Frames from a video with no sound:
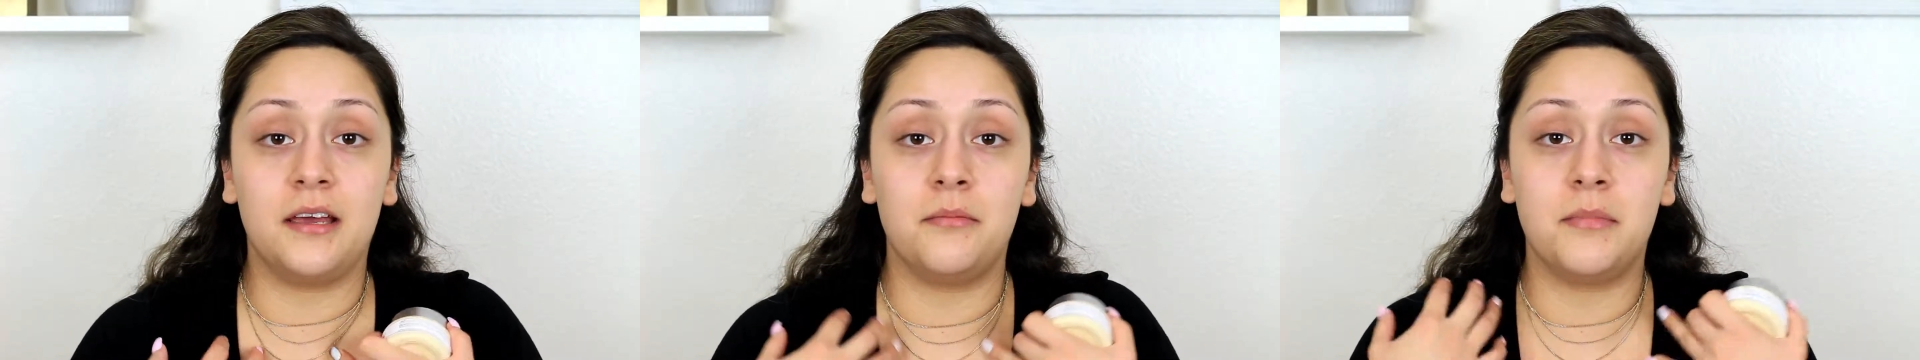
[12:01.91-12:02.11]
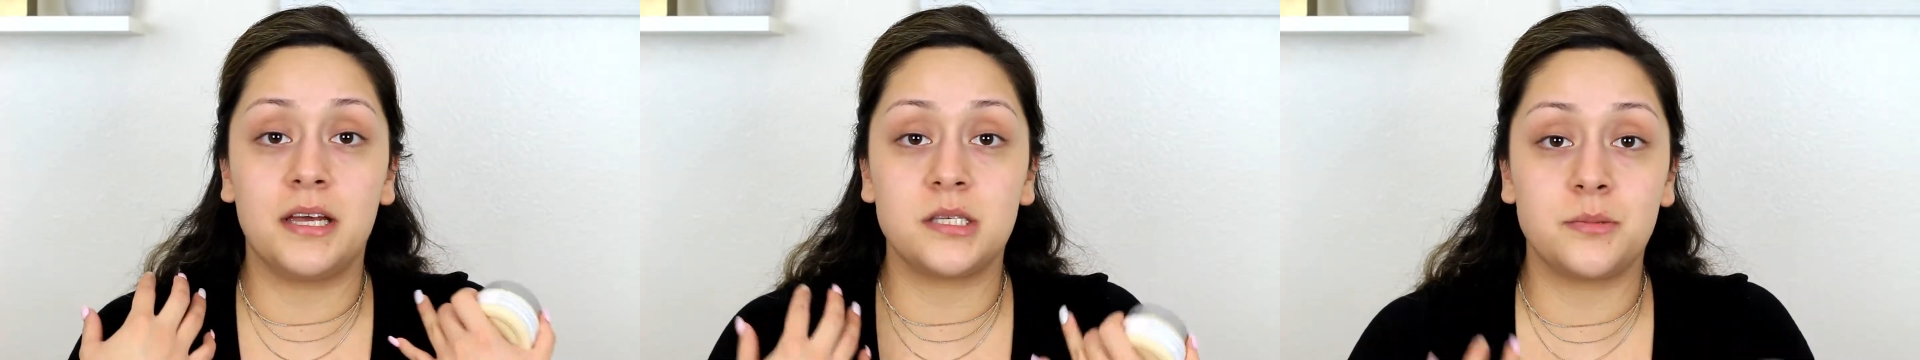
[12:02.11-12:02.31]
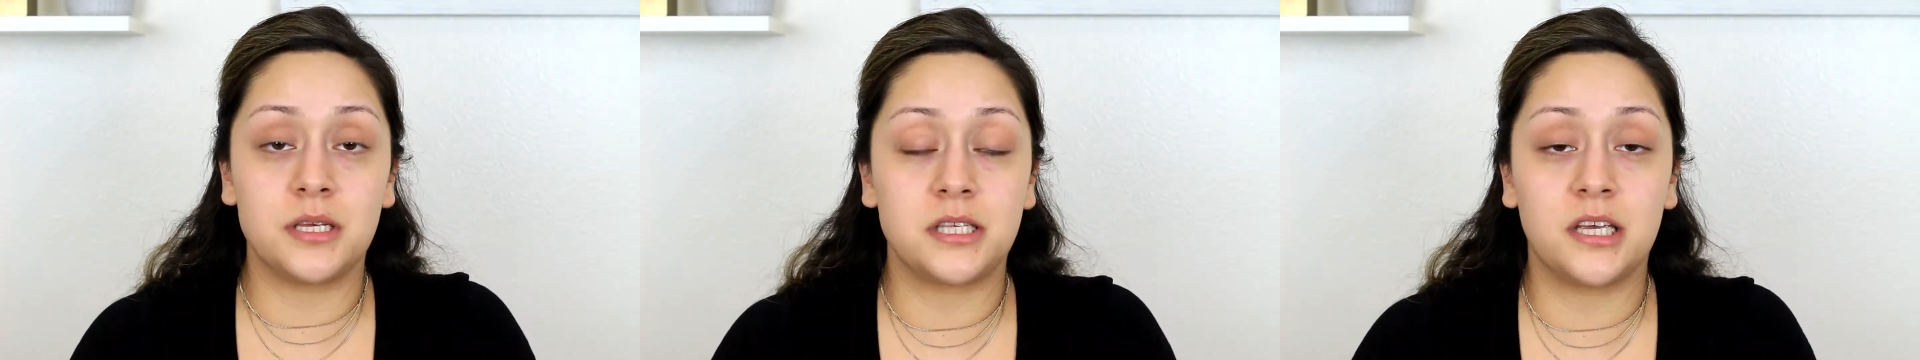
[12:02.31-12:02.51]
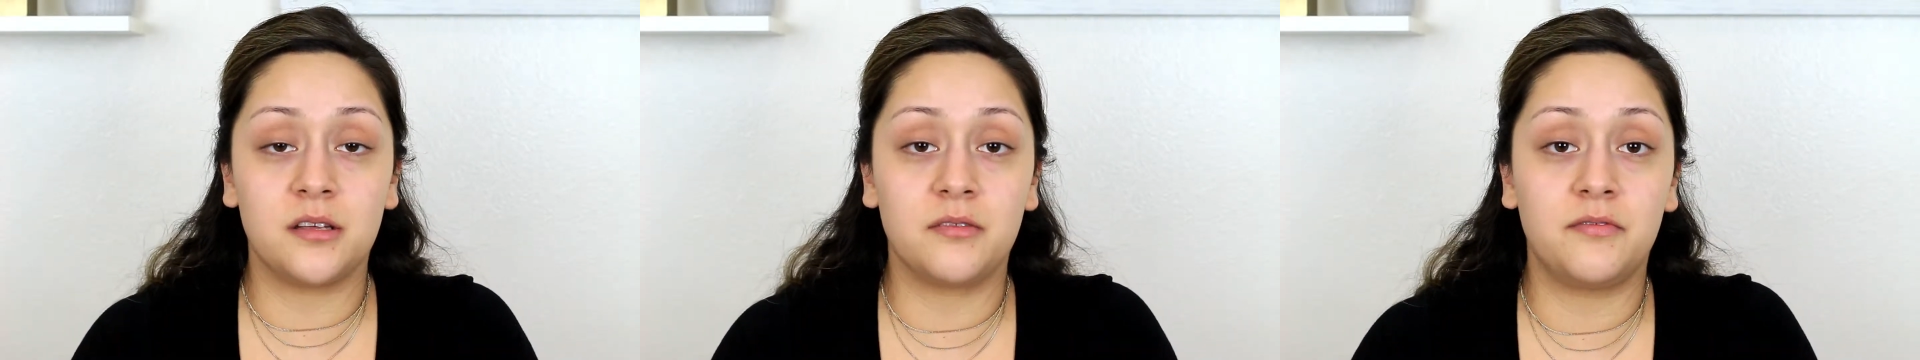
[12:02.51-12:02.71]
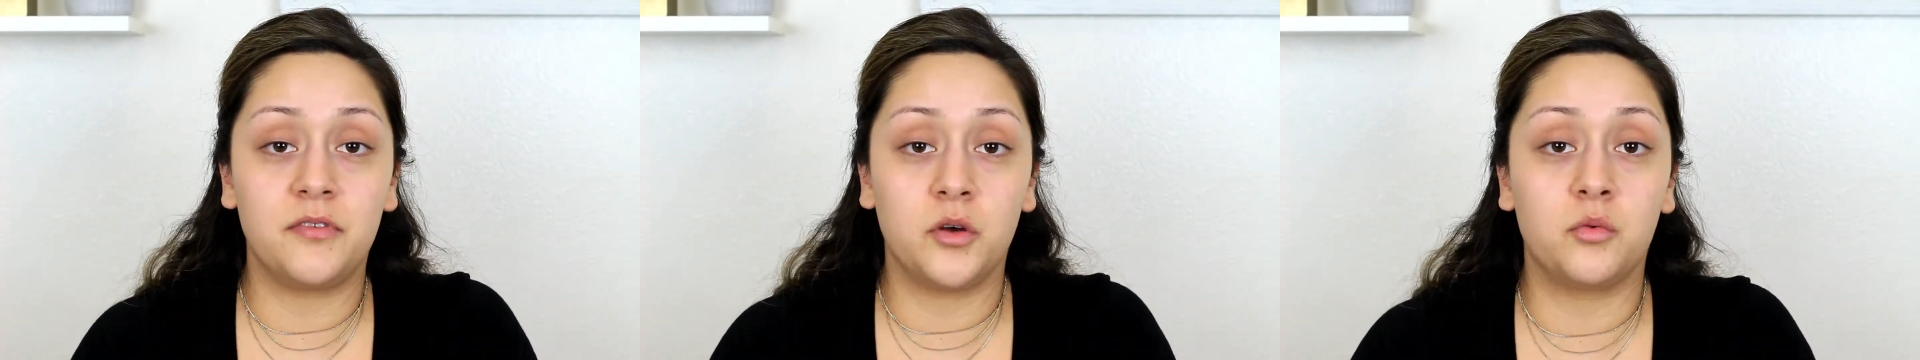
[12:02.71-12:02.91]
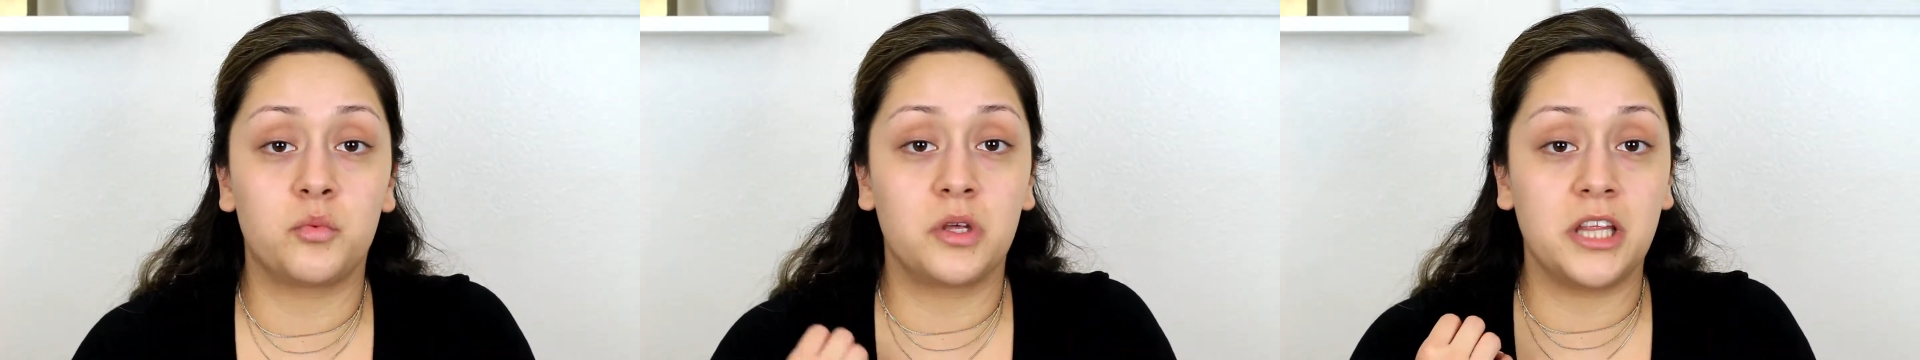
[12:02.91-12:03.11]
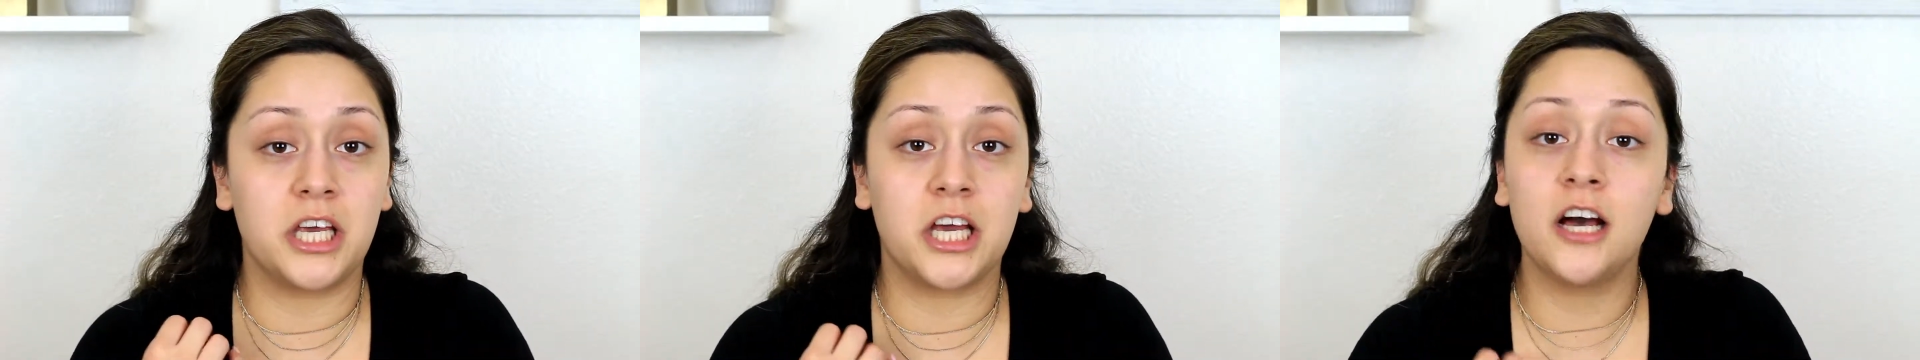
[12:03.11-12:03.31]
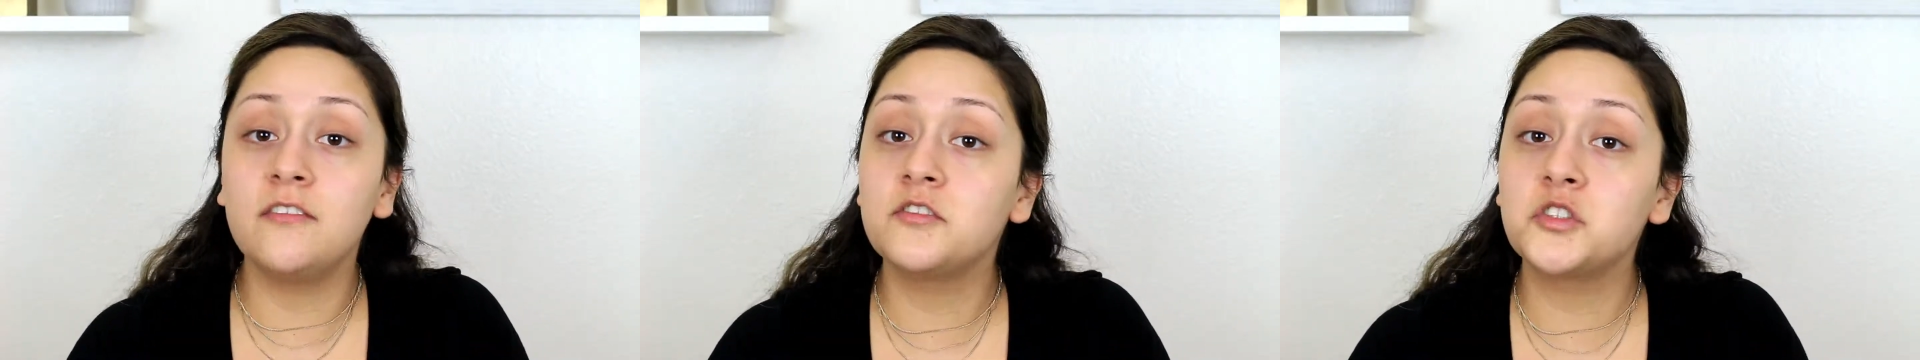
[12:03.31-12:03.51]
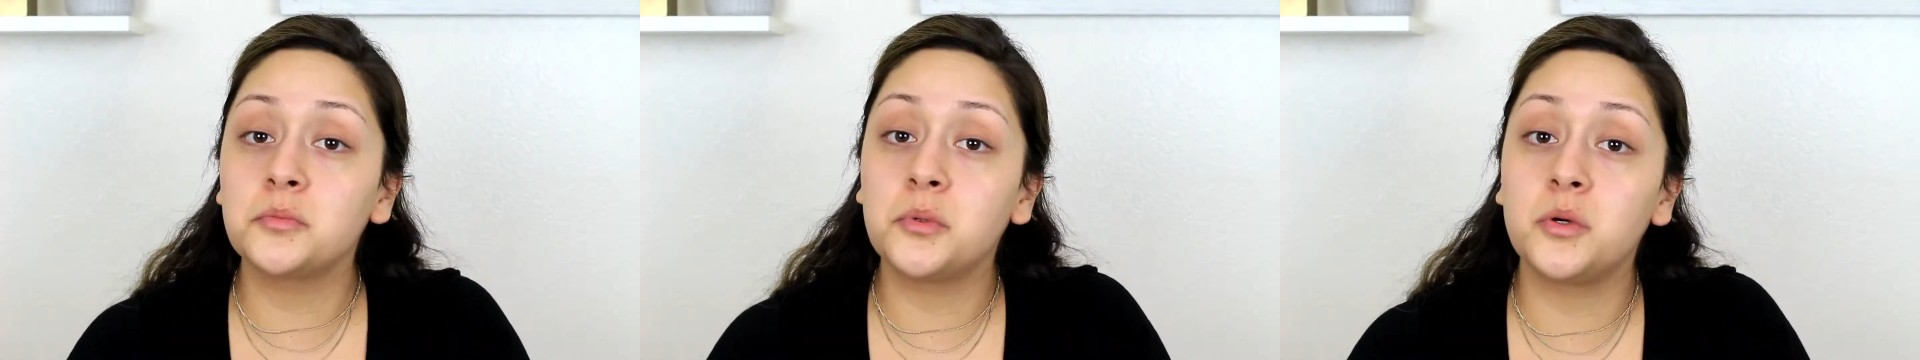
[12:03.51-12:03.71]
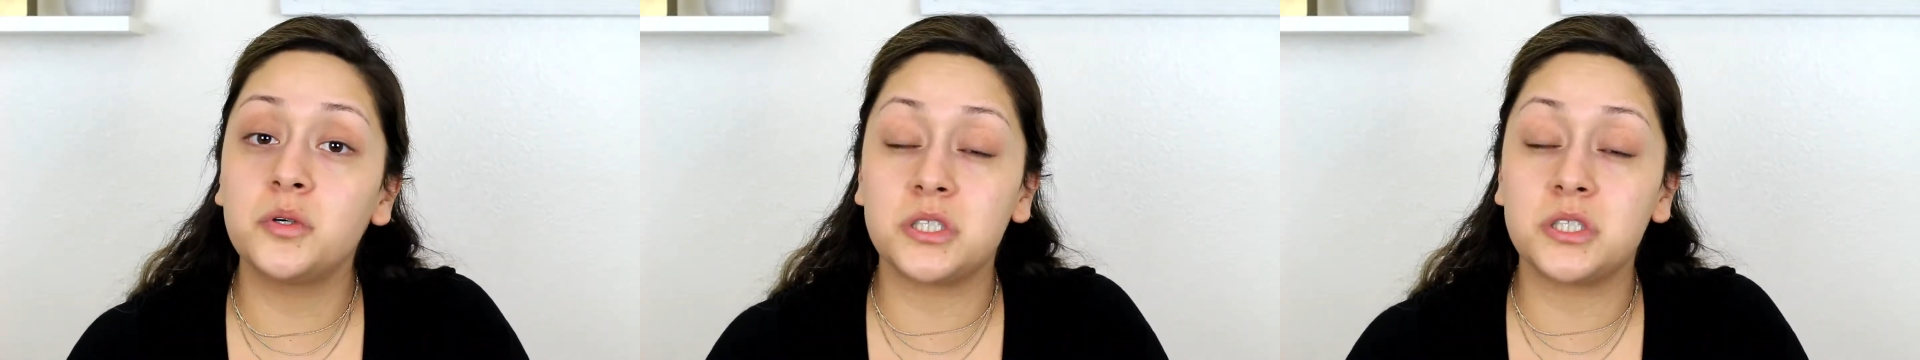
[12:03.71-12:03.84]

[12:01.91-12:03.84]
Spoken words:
It makes my skin feel really comfortable,